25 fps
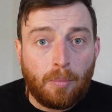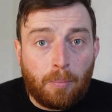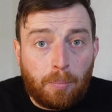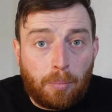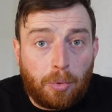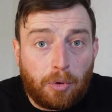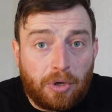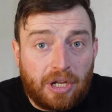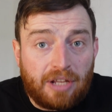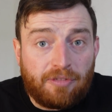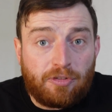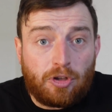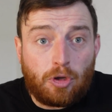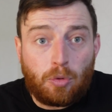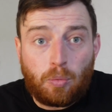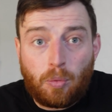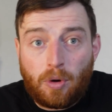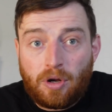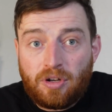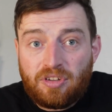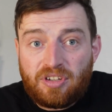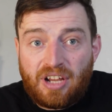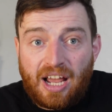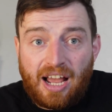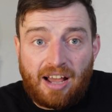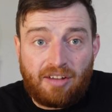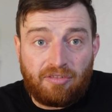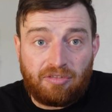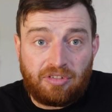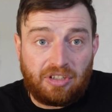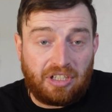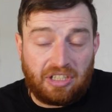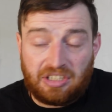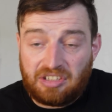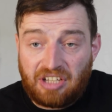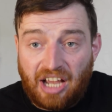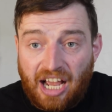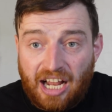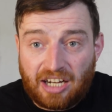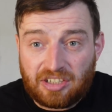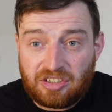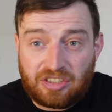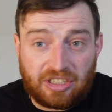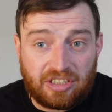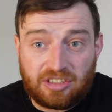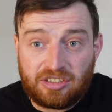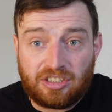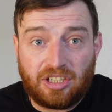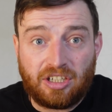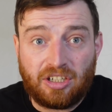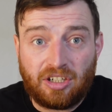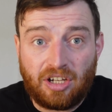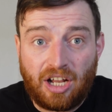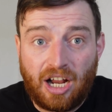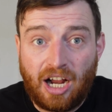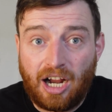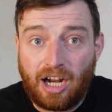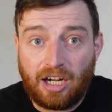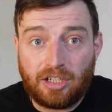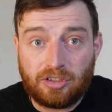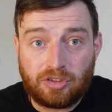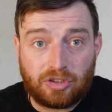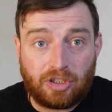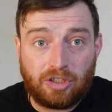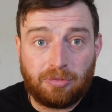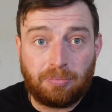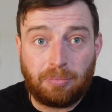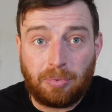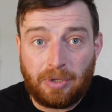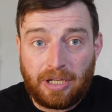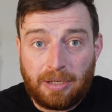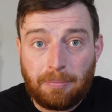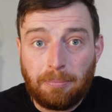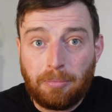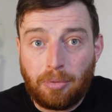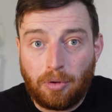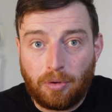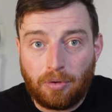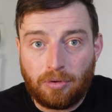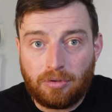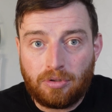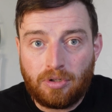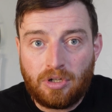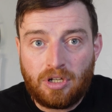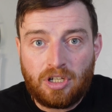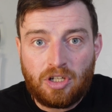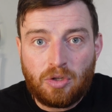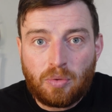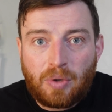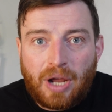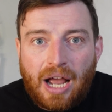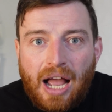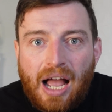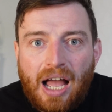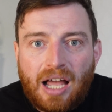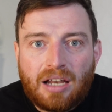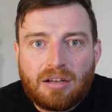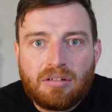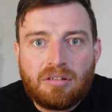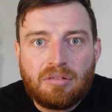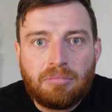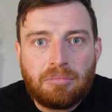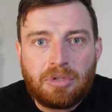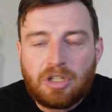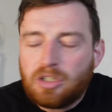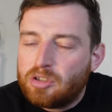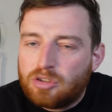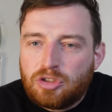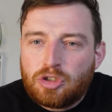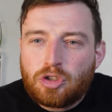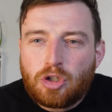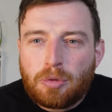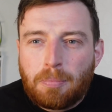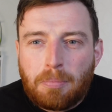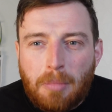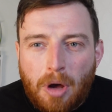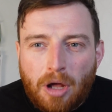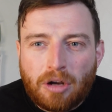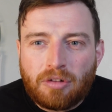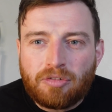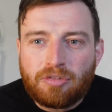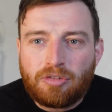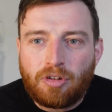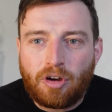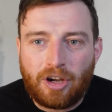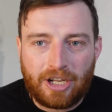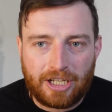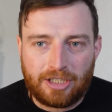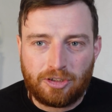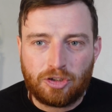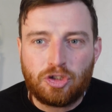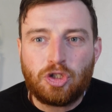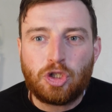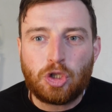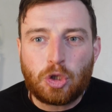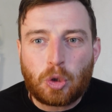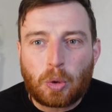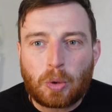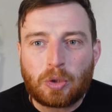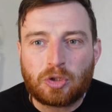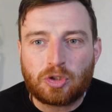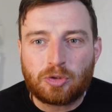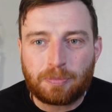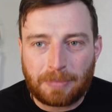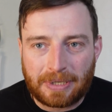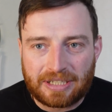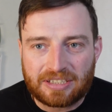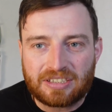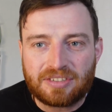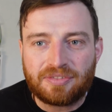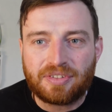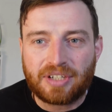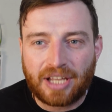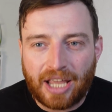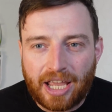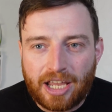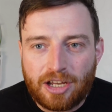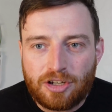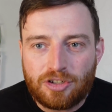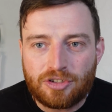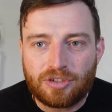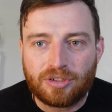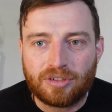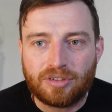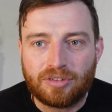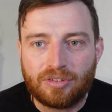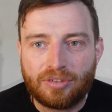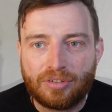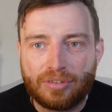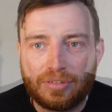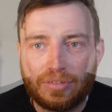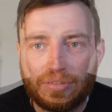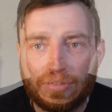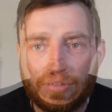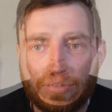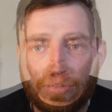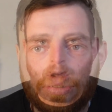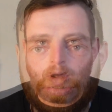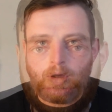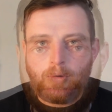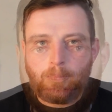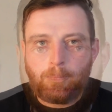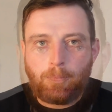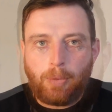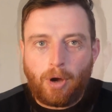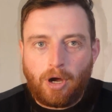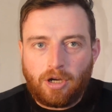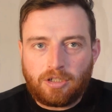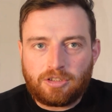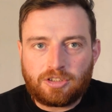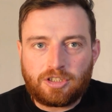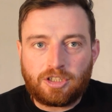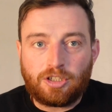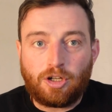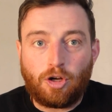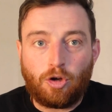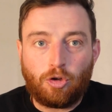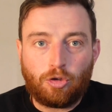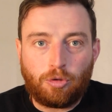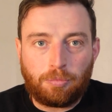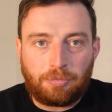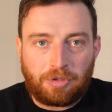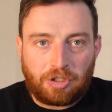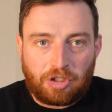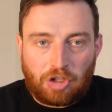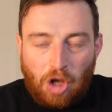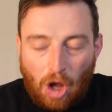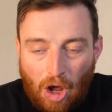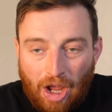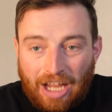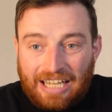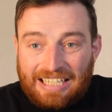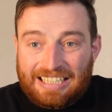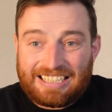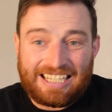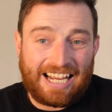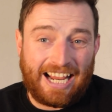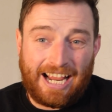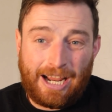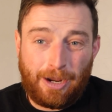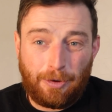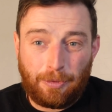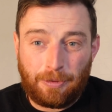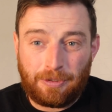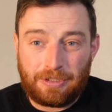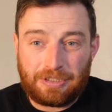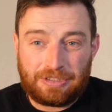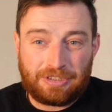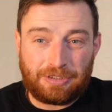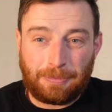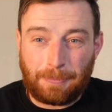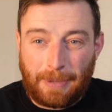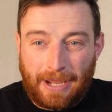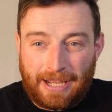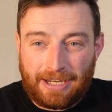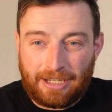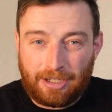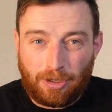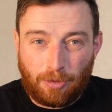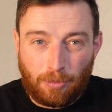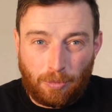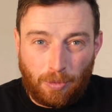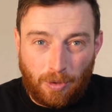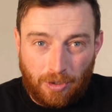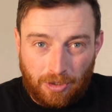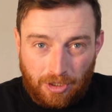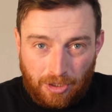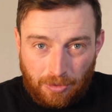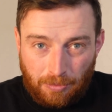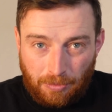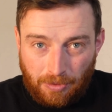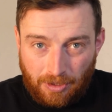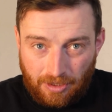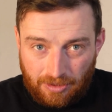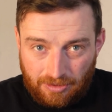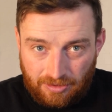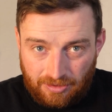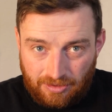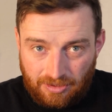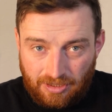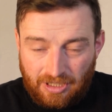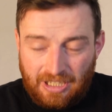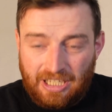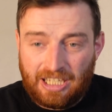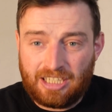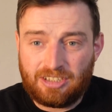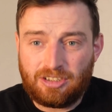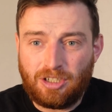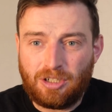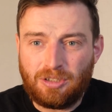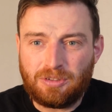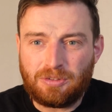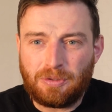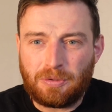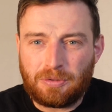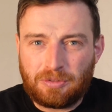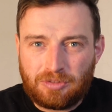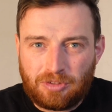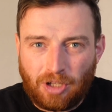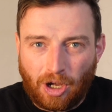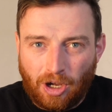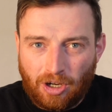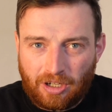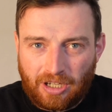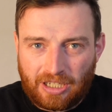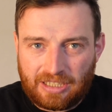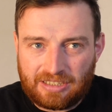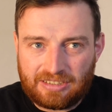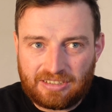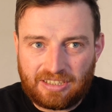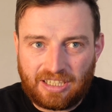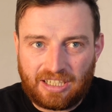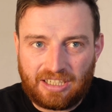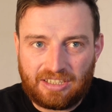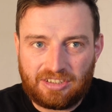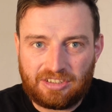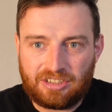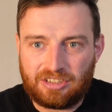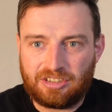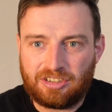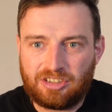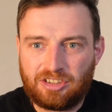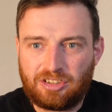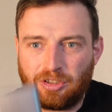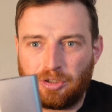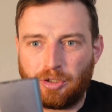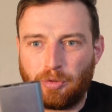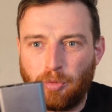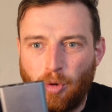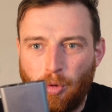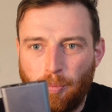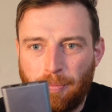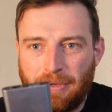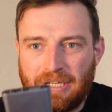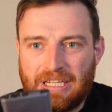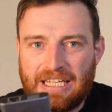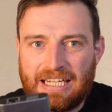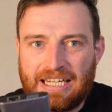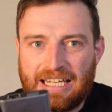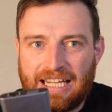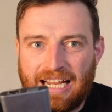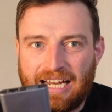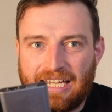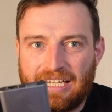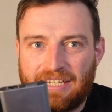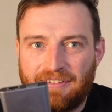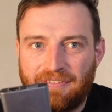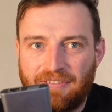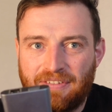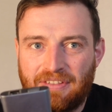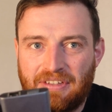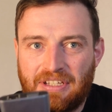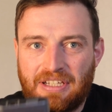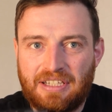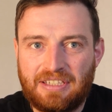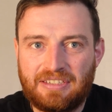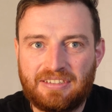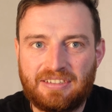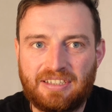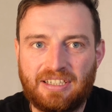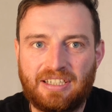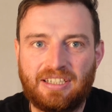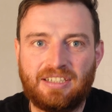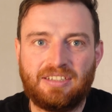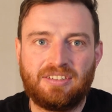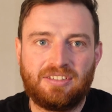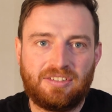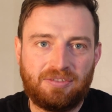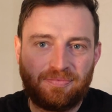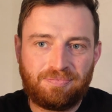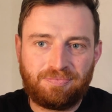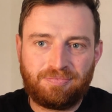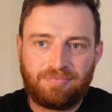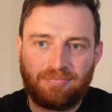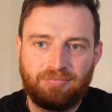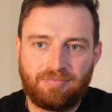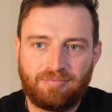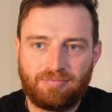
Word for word: But if you want to have the attached external hard drive input, you can, because you can modify it to your specifications. Box can hold up to 9 towers, depending on what you want. It's also a docking station, so you won't be needing any of these things.